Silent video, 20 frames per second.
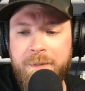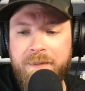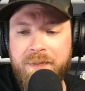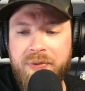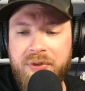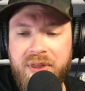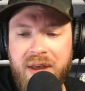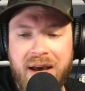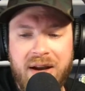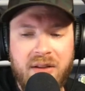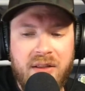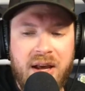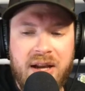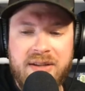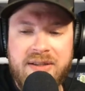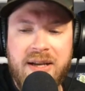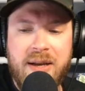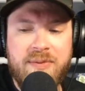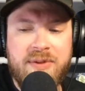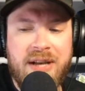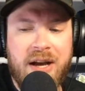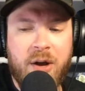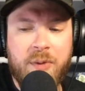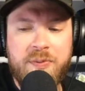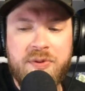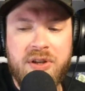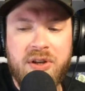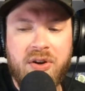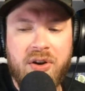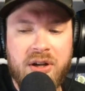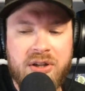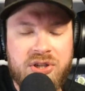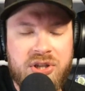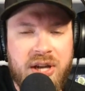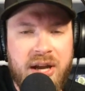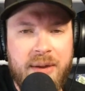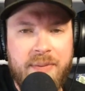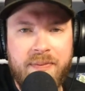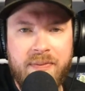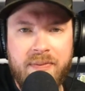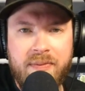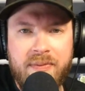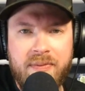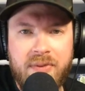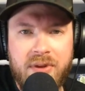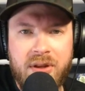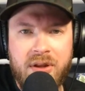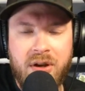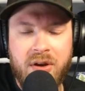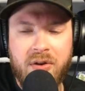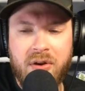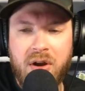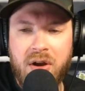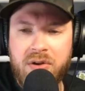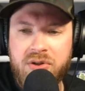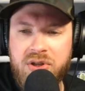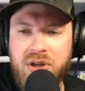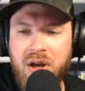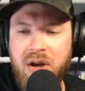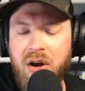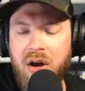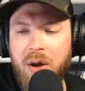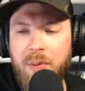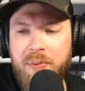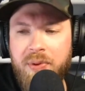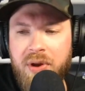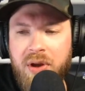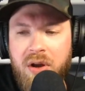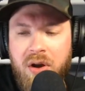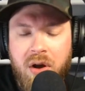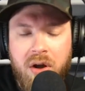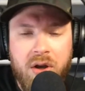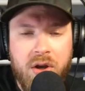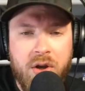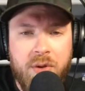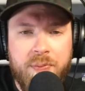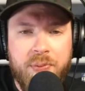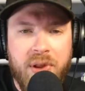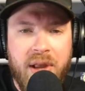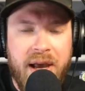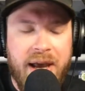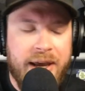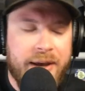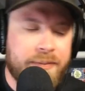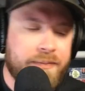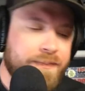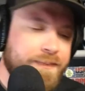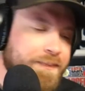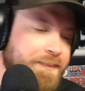that a lot of times helps in crunch time. You know, a coach could call a good play,